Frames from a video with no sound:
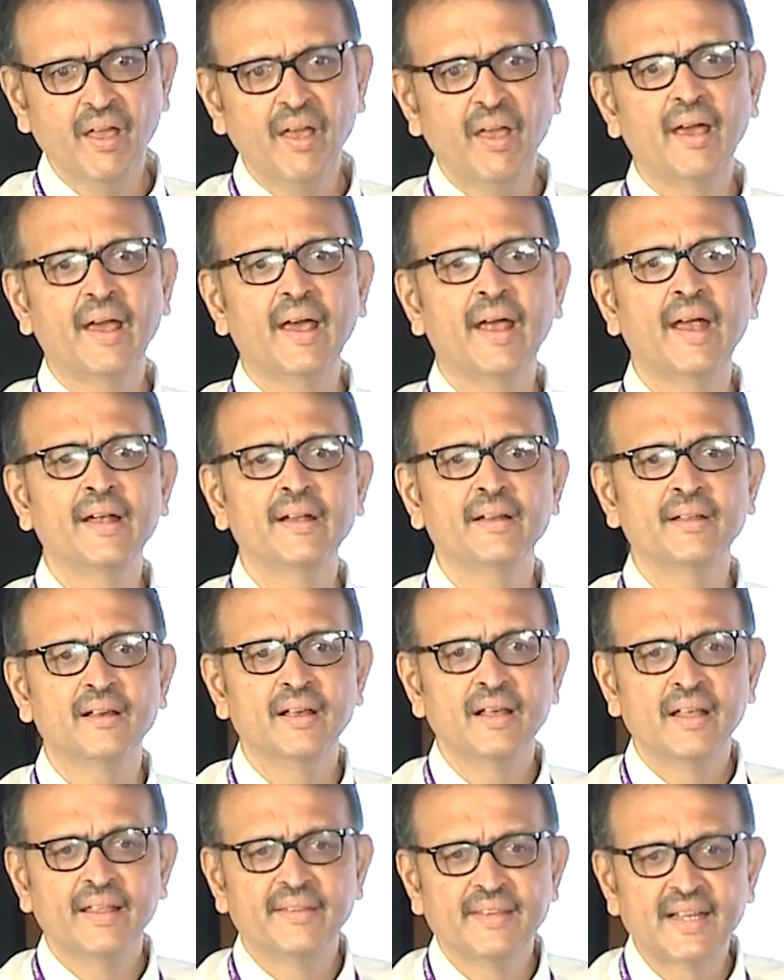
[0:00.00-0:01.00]
And
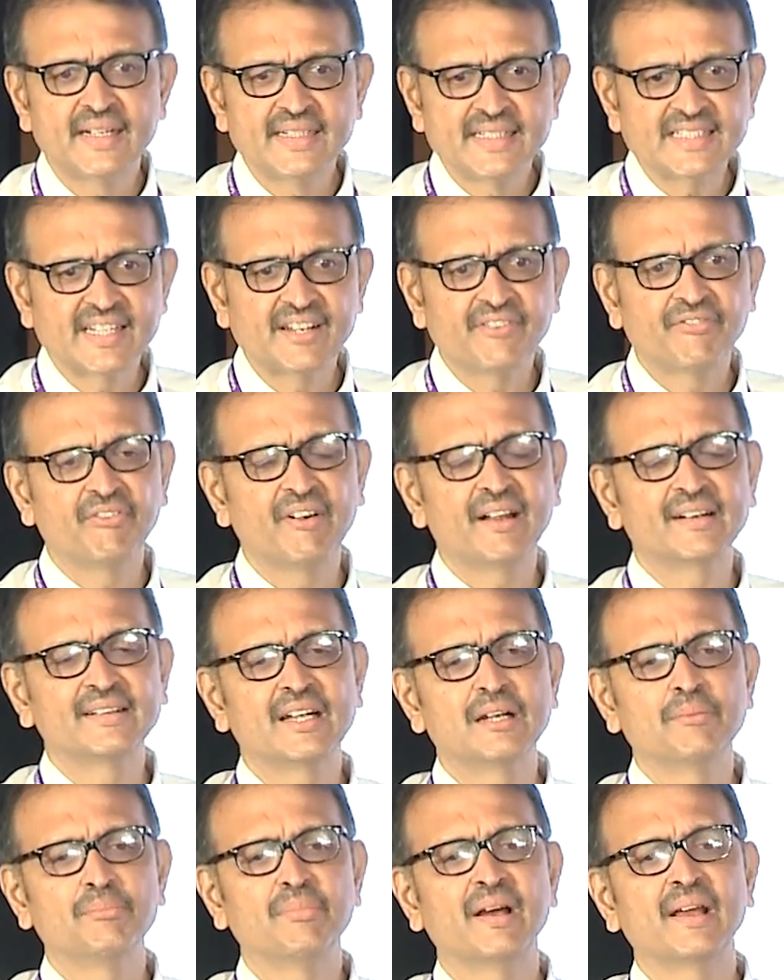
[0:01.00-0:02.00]
that is
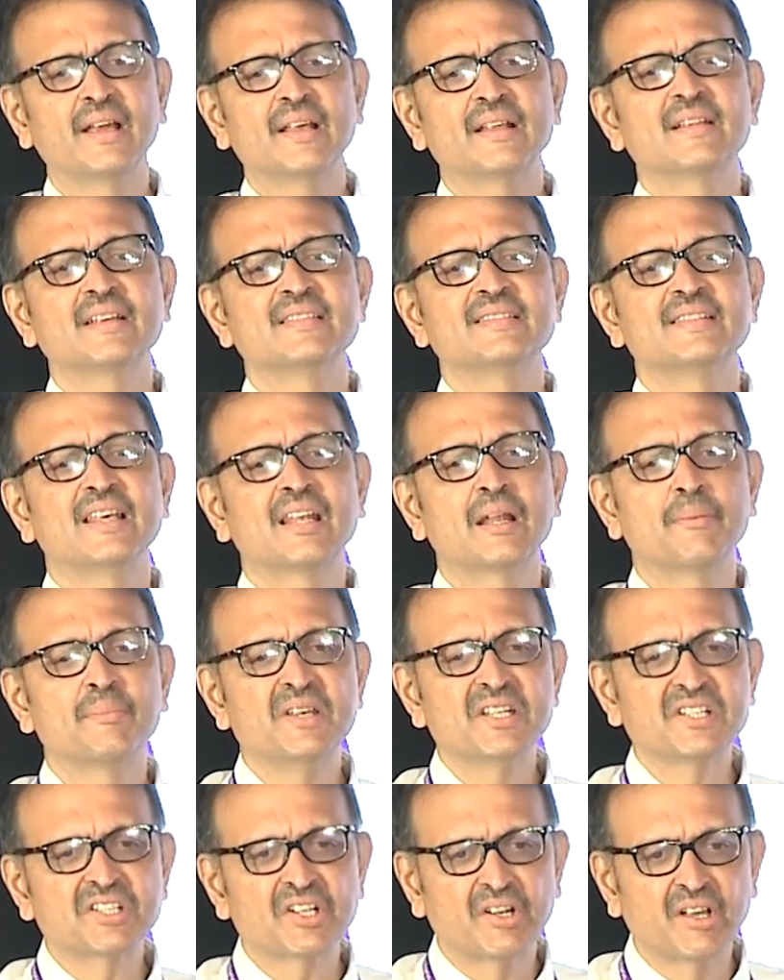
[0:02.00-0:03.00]
reflected by the serum
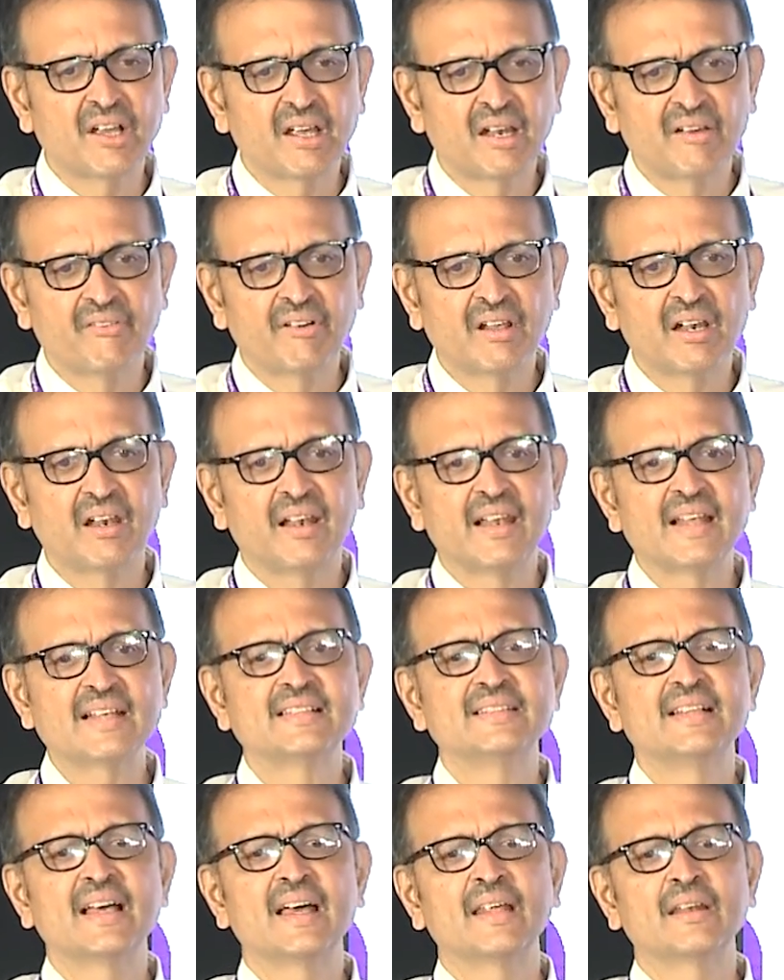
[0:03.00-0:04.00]
estradiol level less
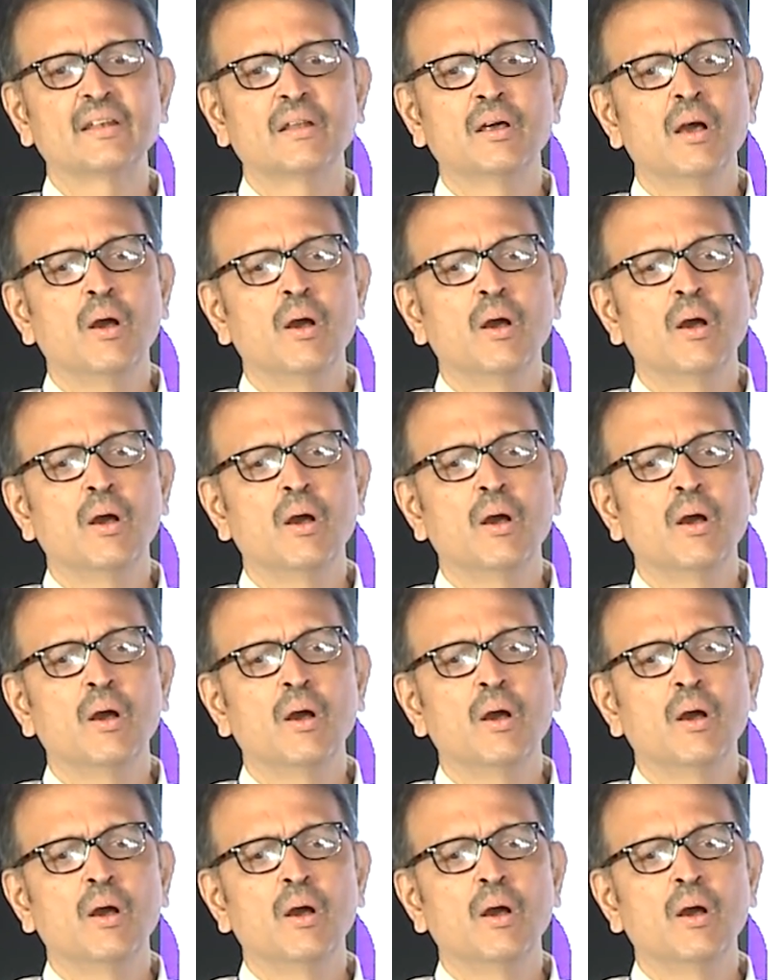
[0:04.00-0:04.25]
than